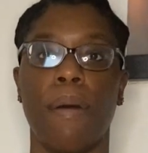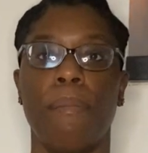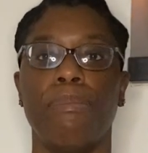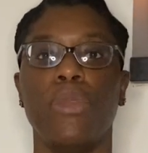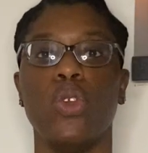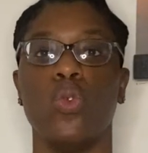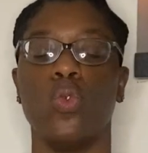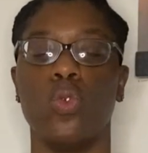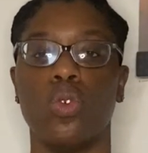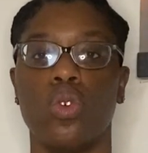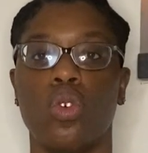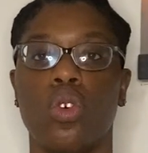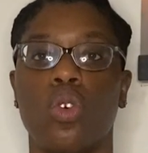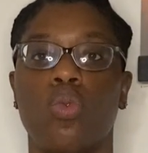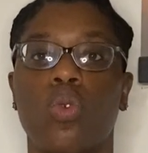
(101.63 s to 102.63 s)
mute.
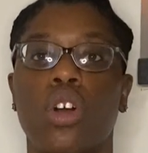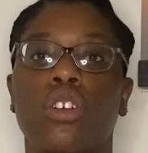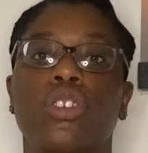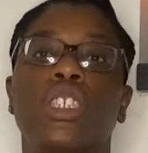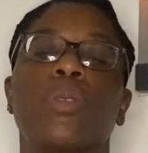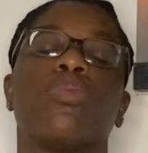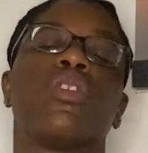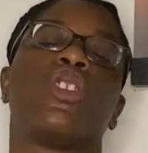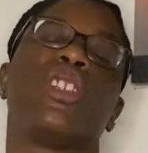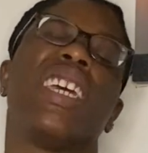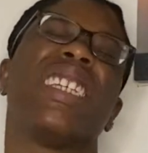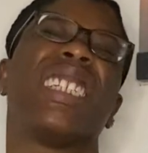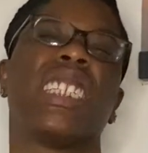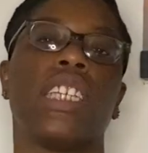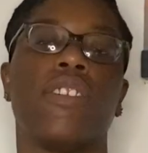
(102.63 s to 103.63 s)
Well, she
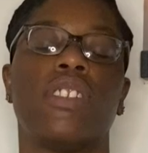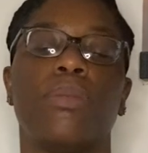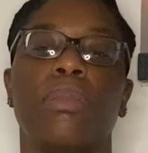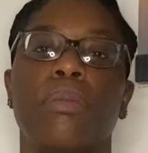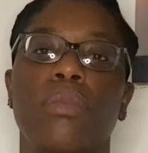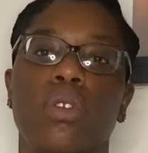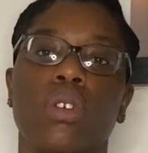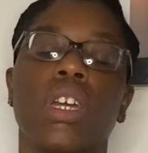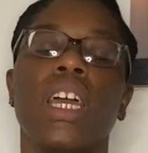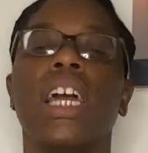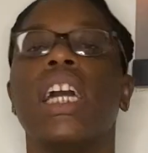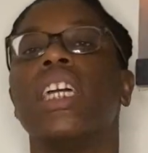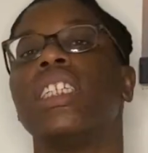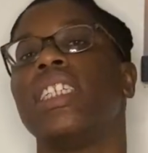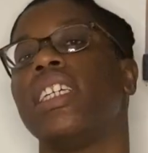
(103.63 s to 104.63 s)
portrays herself to be mute.
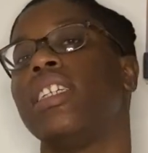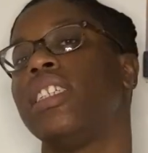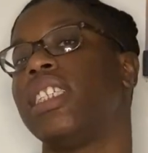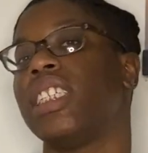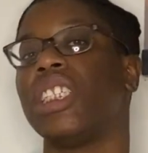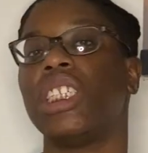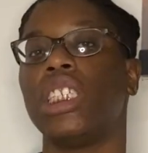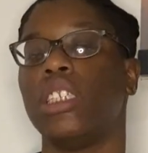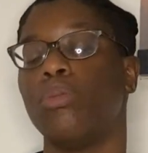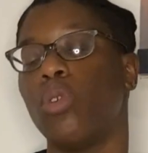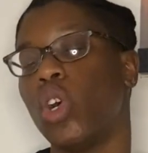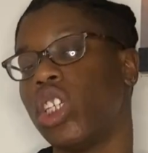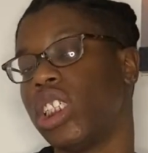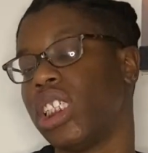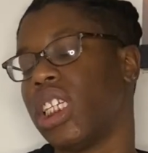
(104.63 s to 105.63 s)
Since she's
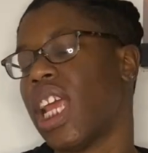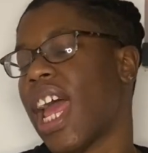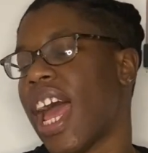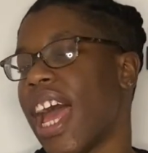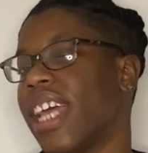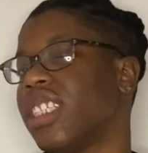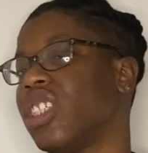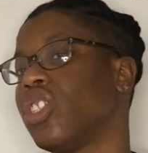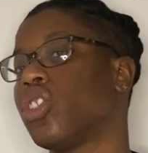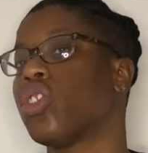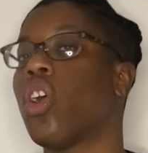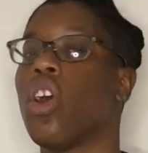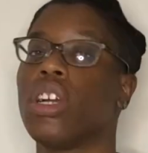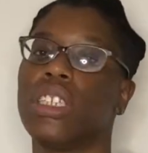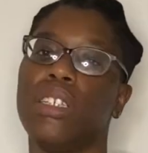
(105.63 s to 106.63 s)
born, she hasn't
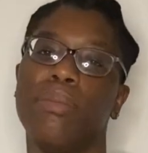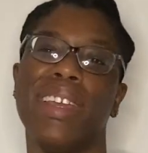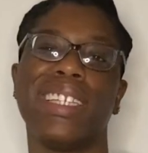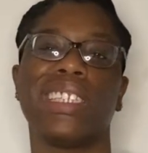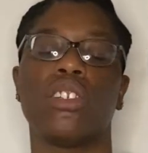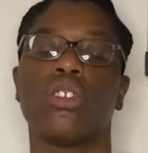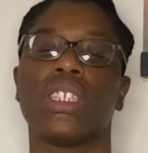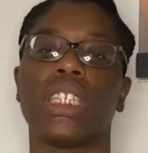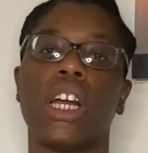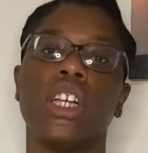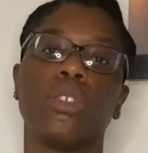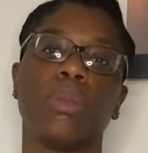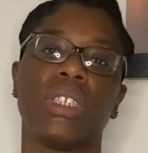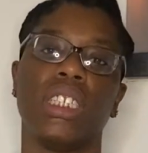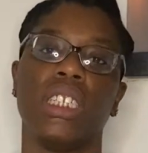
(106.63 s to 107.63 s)
talked. She makes little
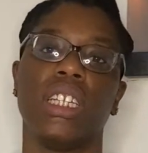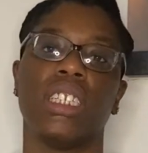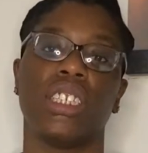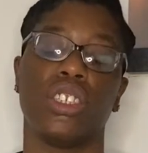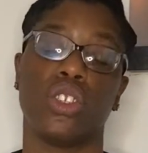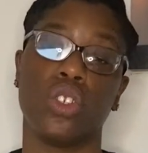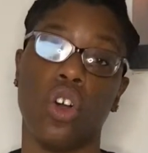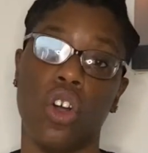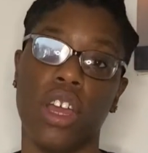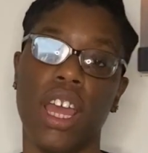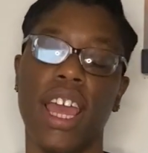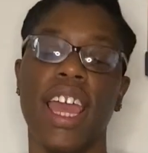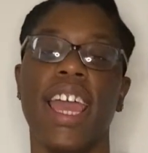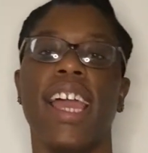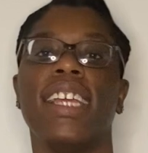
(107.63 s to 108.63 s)
sounds, but she doesn't talk.
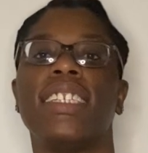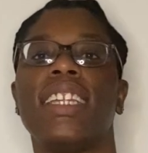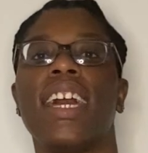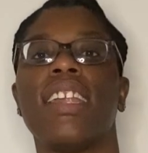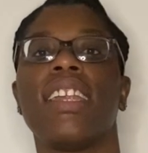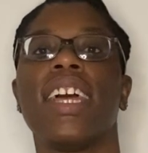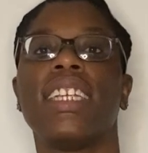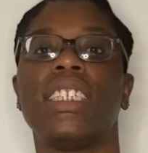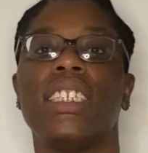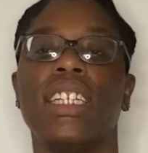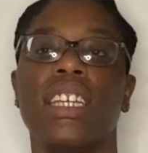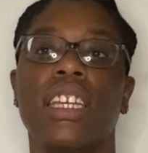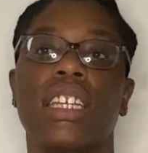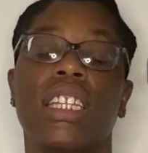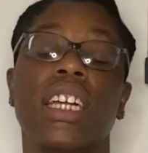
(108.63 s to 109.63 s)
It's not that
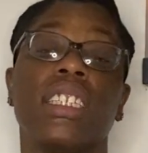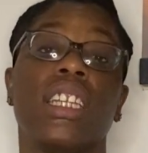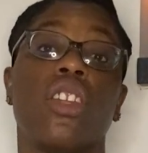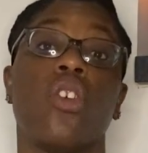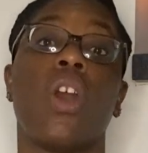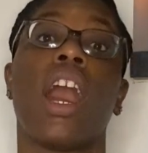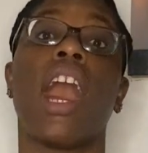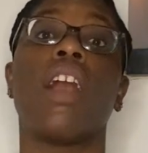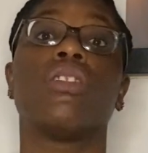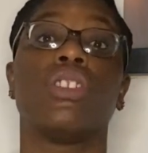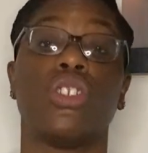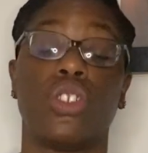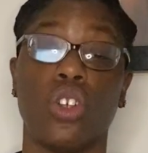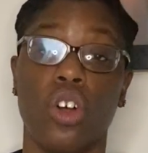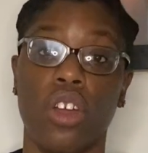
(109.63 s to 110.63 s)
she doesn't know how
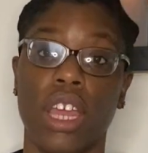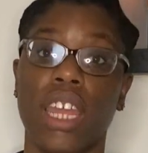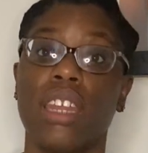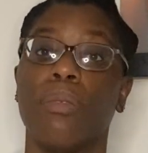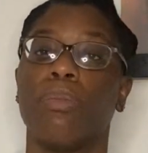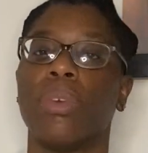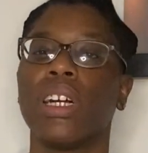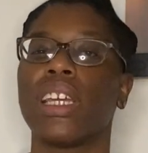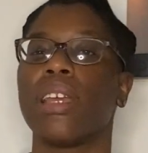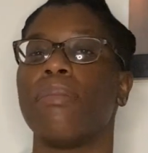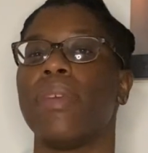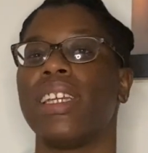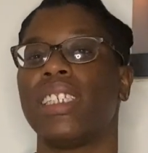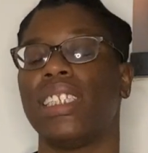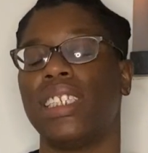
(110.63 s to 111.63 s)
to talk. In the book, it
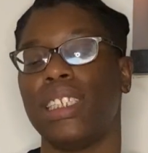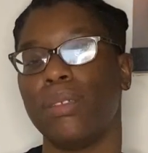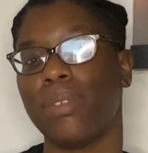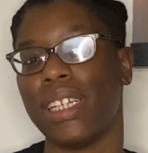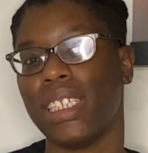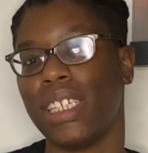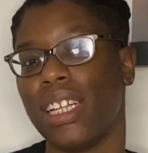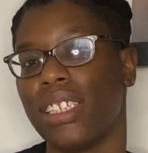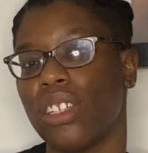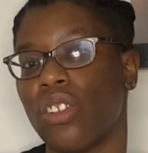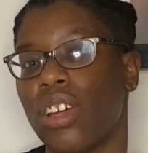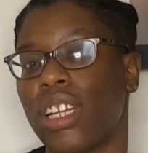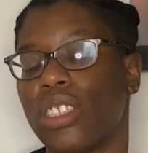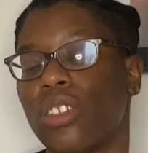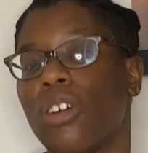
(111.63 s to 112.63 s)
makes it seem like she doesn't
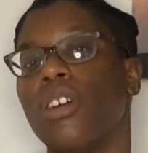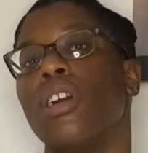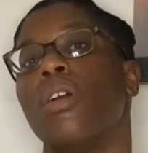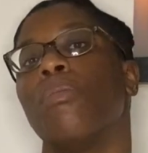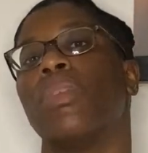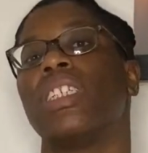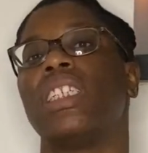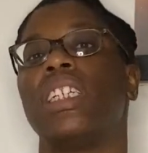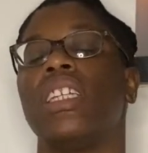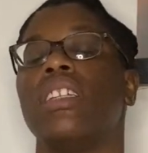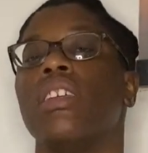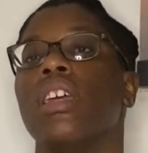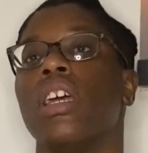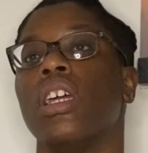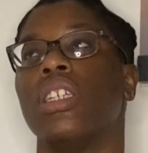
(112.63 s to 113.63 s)
know how to talk, but
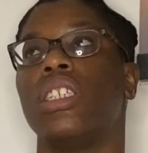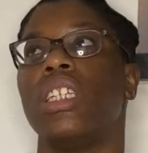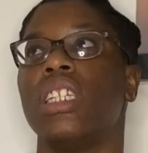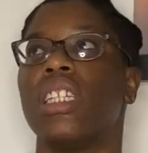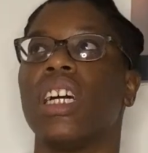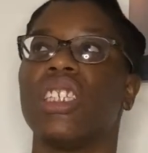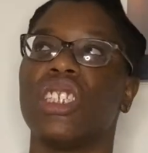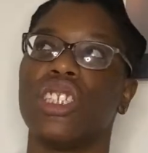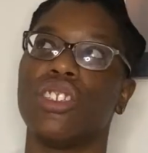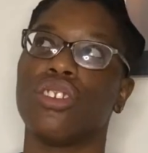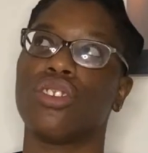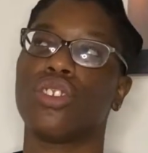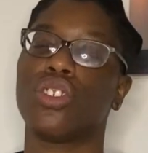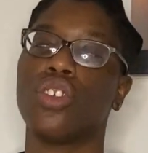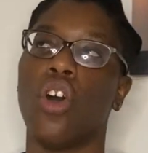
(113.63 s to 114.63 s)
she doesn't
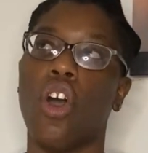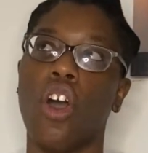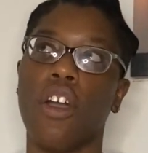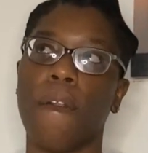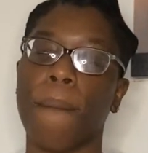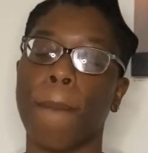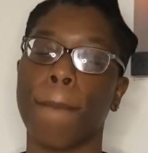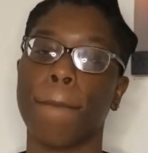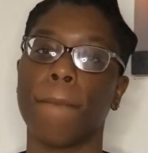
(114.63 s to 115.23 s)
talk,